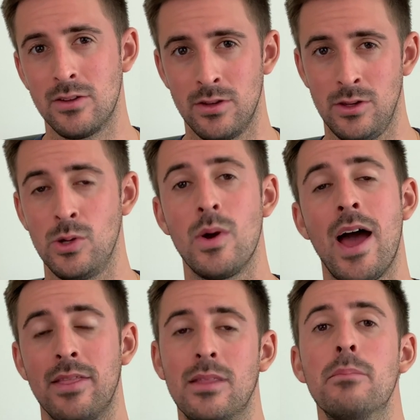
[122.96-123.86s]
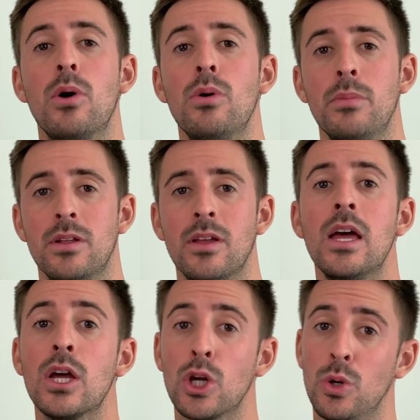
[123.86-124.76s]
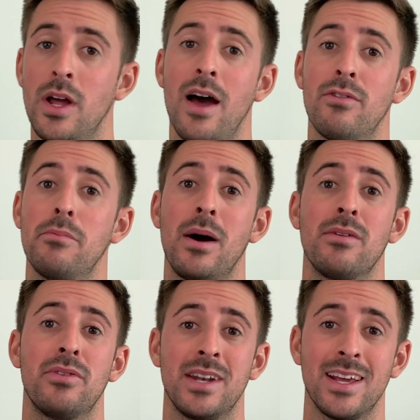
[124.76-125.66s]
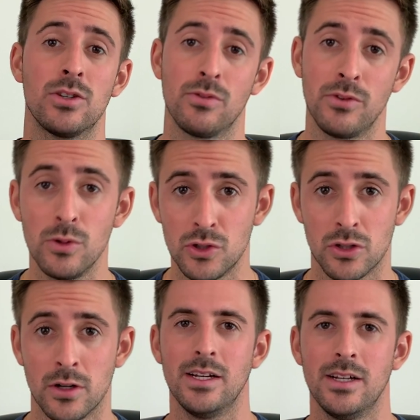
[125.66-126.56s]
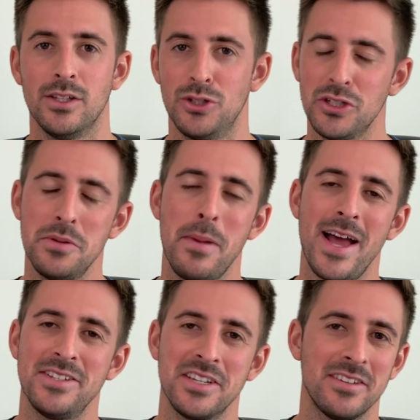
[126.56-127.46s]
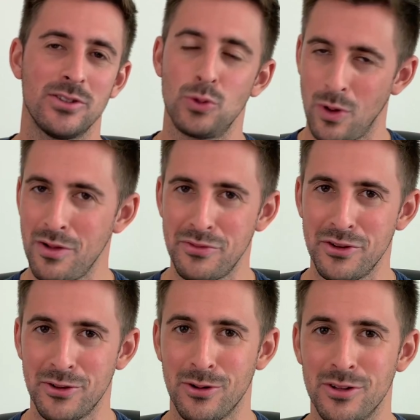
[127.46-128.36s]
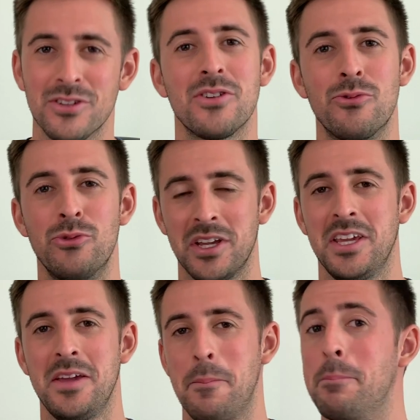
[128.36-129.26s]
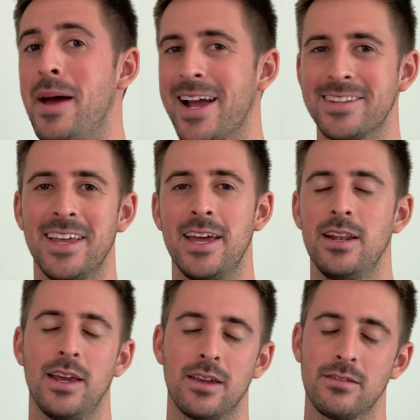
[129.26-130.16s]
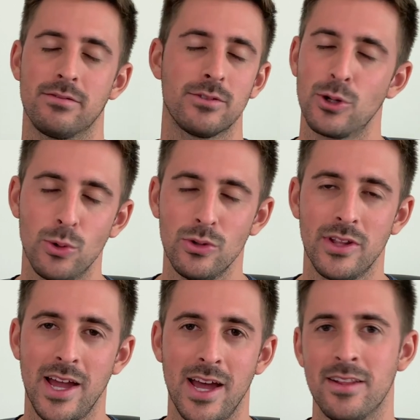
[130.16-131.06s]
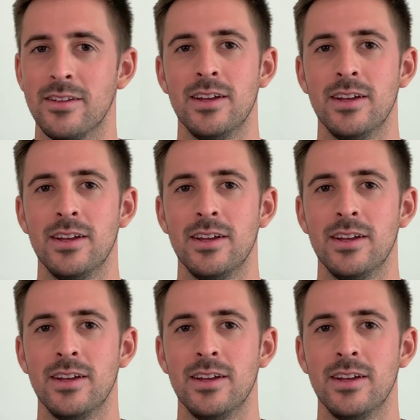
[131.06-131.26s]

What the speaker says: to you at the moment, could have on my financial future. Just imagine 12-year-old Ricky back then, like, cool dad,